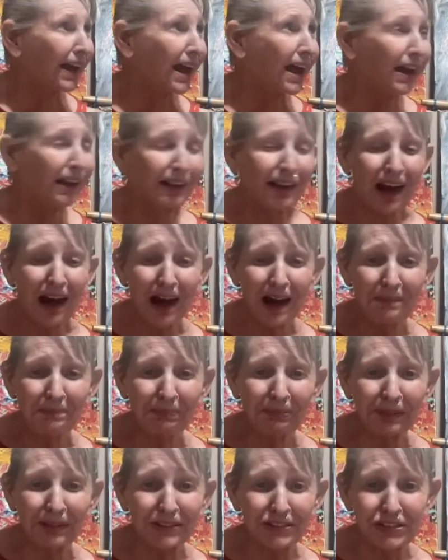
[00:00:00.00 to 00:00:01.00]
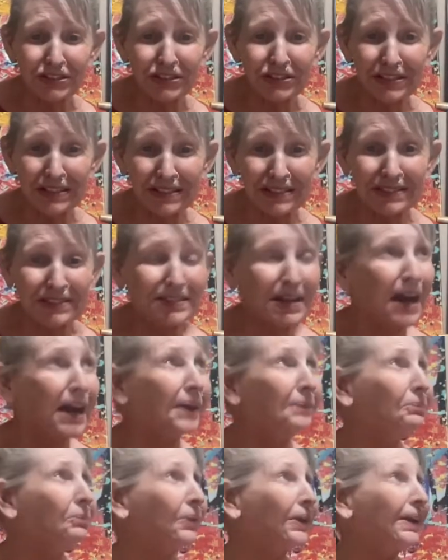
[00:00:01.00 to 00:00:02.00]
accomplished this
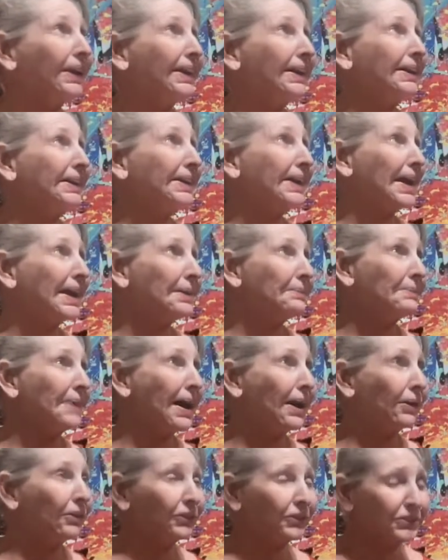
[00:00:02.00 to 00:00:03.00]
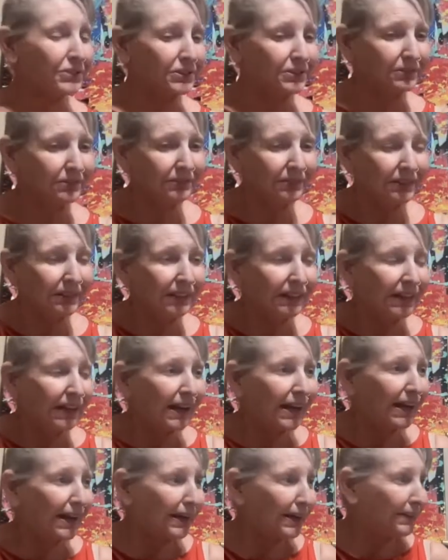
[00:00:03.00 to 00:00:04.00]
time when he came out
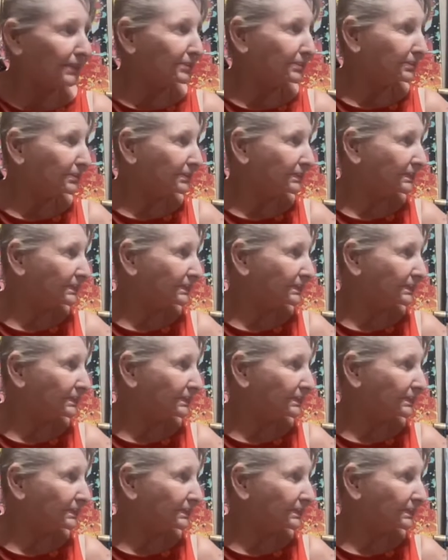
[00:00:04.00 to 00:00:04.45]
um,